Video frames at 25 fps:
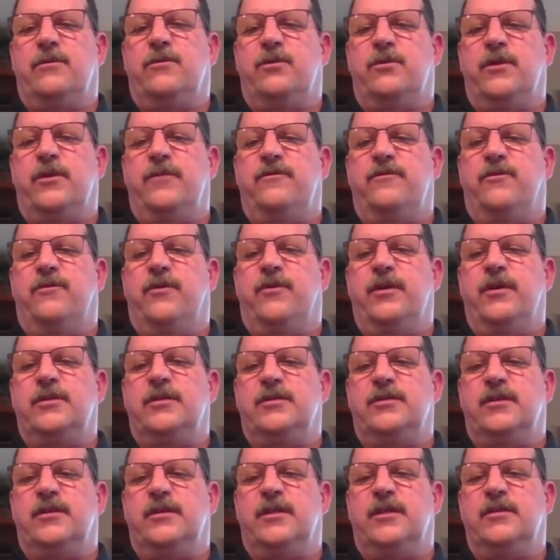24
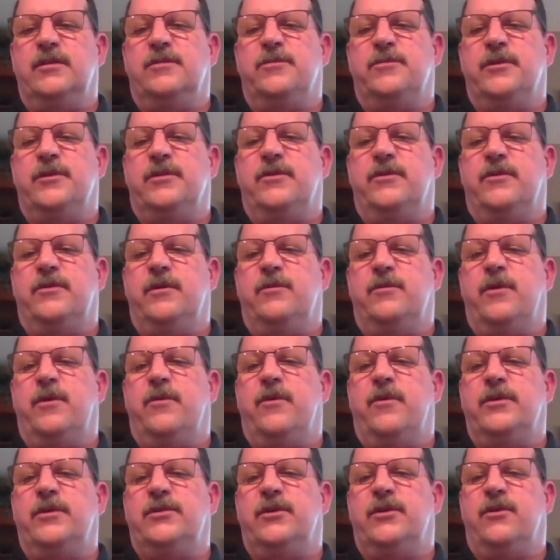inches of dense material where
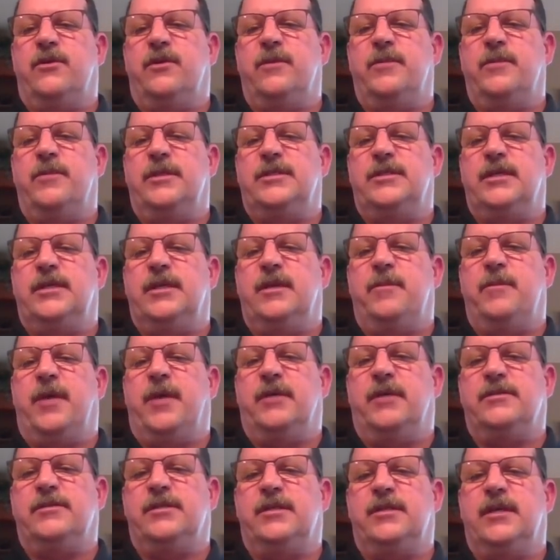we should only be seeing
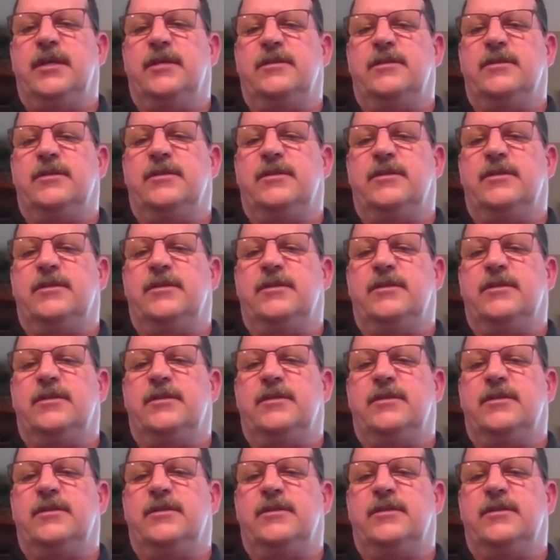about 6.